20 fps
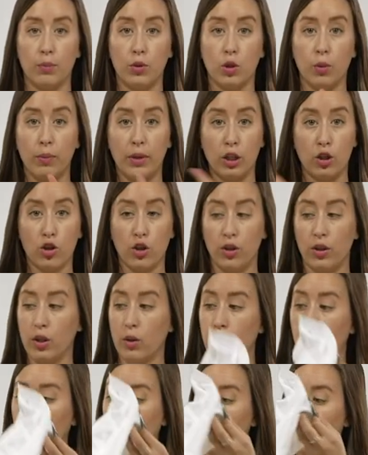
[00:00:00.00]
So make sure they're
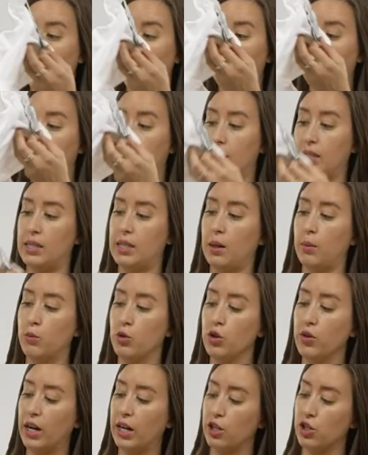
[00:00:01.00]
both going in the same
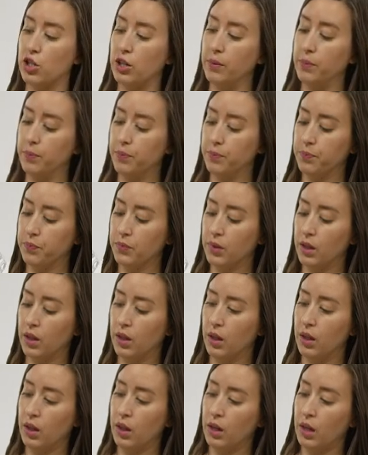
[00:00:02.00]
direction.
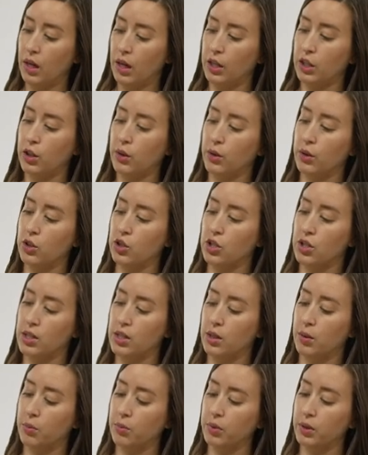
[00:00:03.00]
And you are just
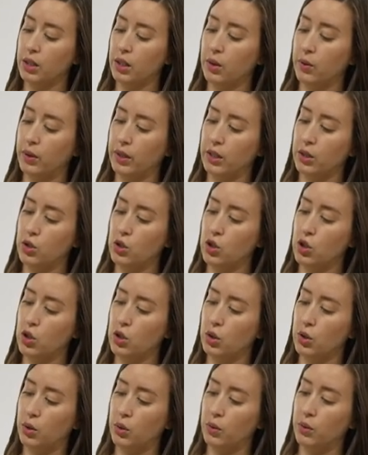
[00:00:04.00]
simply going
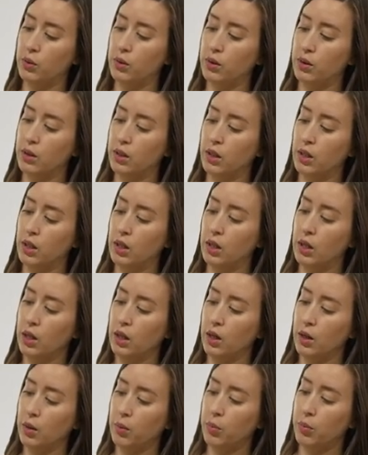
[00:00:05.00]
to
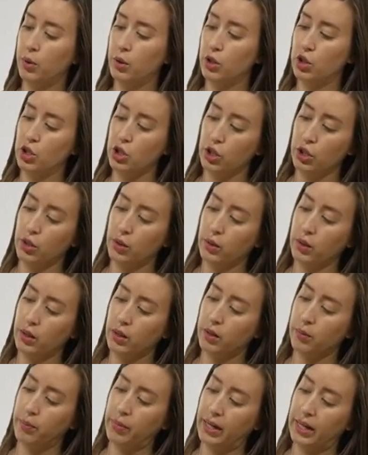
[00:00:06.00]
push
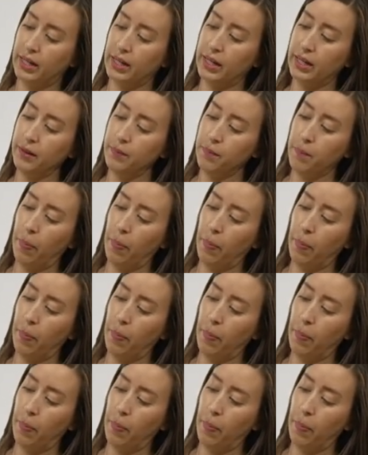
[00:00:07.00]
your bag in.